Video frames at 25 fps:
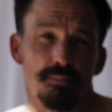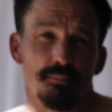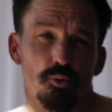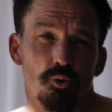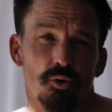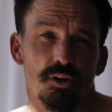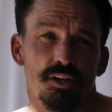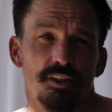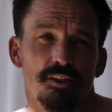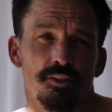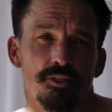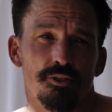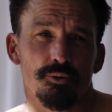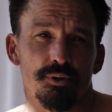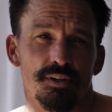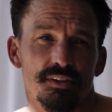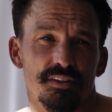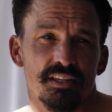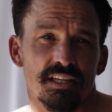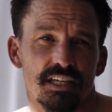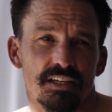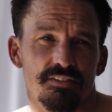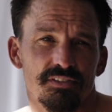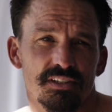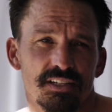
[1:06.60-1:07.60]
the morning, 3 in
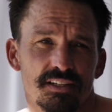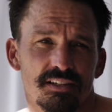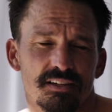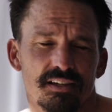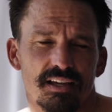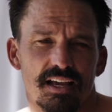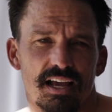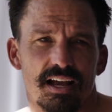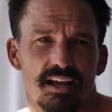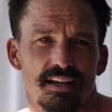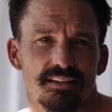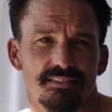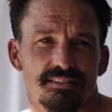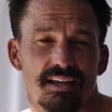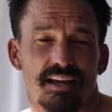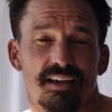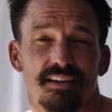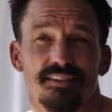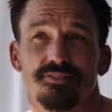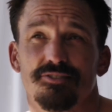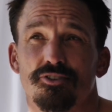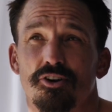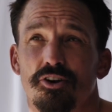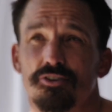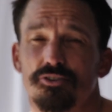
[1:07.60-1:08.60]
the evening. As I
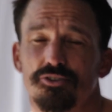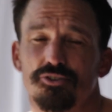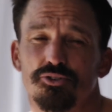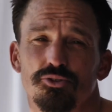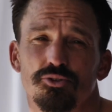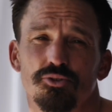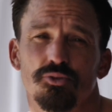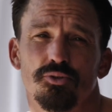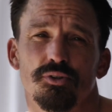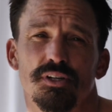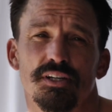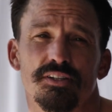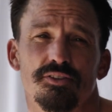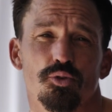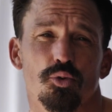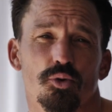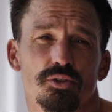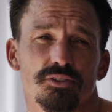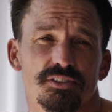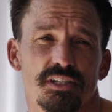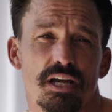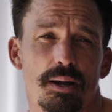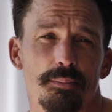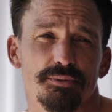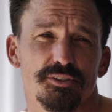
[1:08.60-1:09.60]
start to get
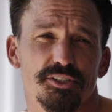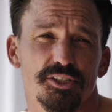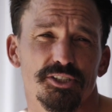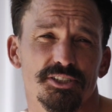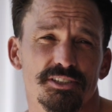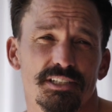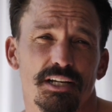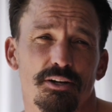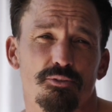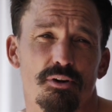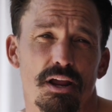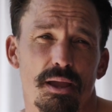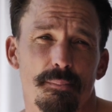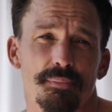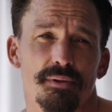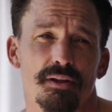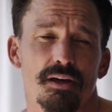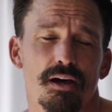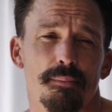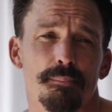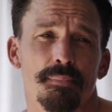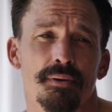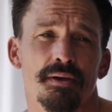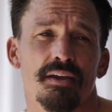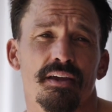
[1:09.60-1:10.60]
towards competition, I ramp it
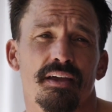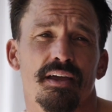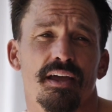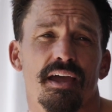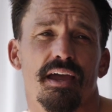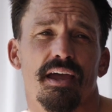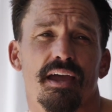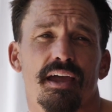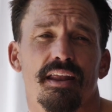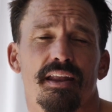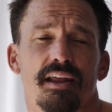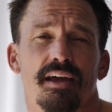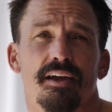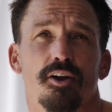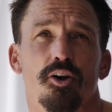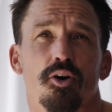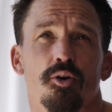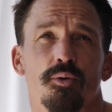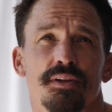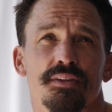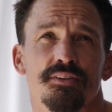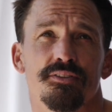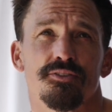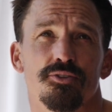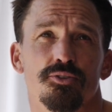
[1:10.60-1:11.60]
up and I go
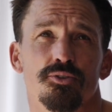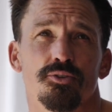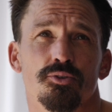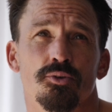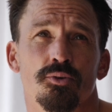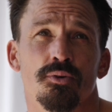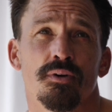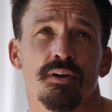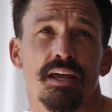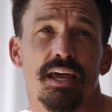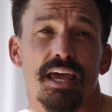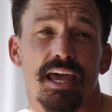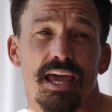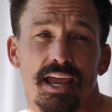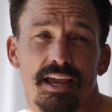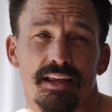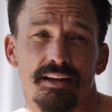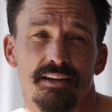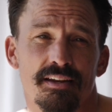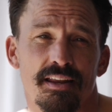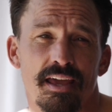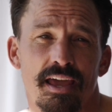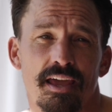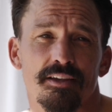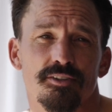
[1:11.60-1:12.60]
into 8
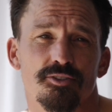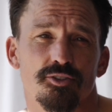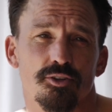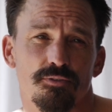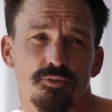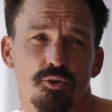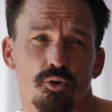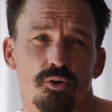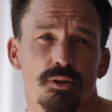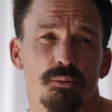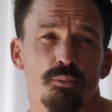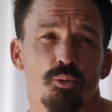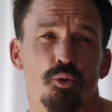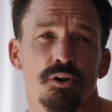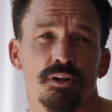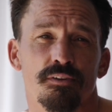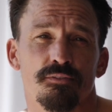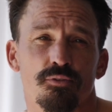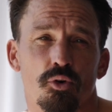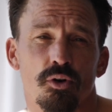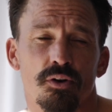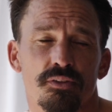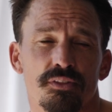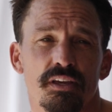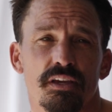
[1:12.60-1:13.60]
a day. So 4 in the morning,
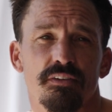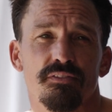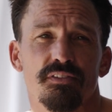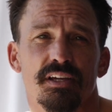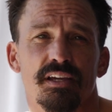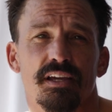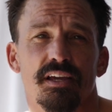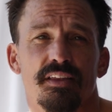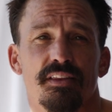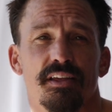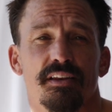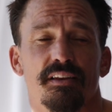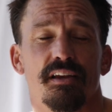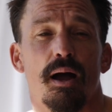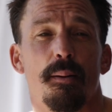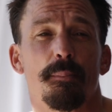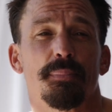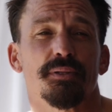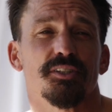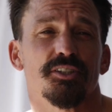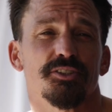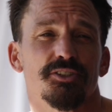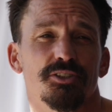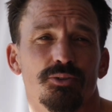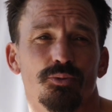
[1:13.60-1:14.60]
4 in the evening. And then
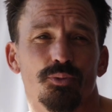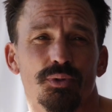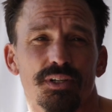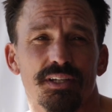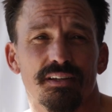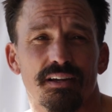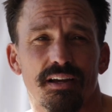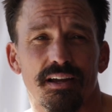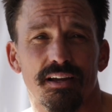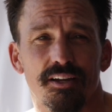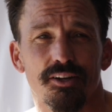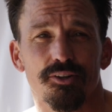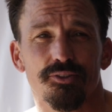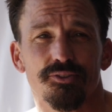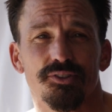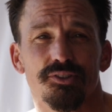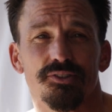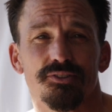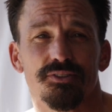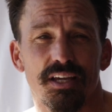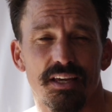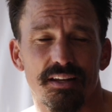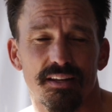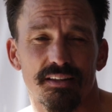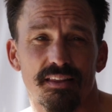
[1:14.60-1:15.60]
competition week, I go to
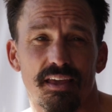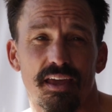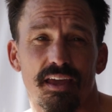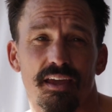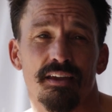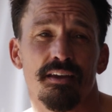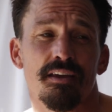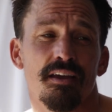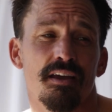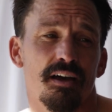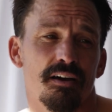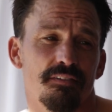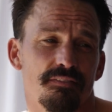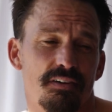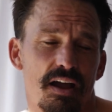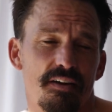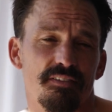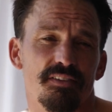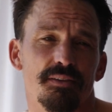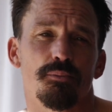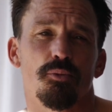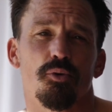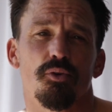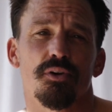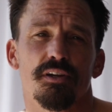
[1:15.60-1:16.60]
10 a day, 5
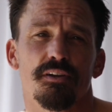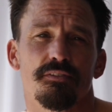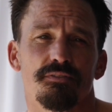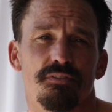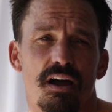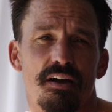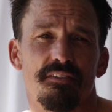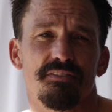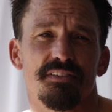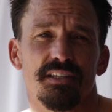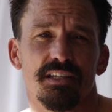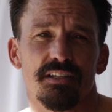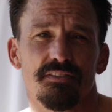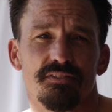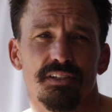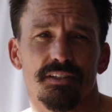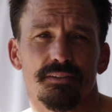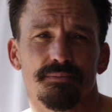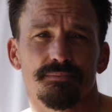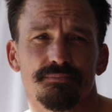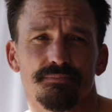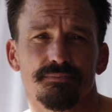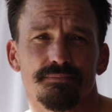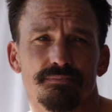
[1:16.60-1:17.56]
in the morning, 5 in the evening.